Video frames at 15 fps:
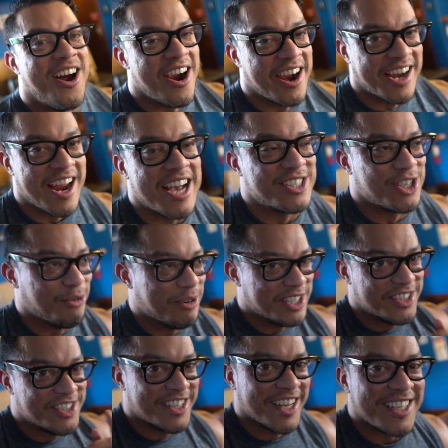All right, guys. So we
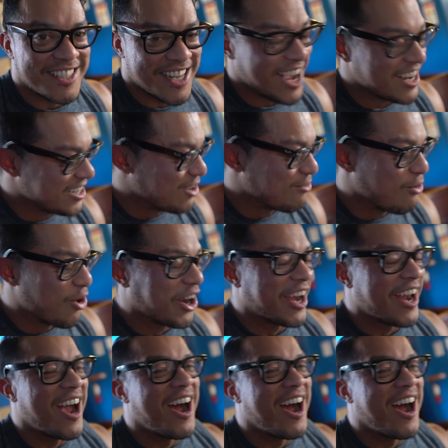just got done working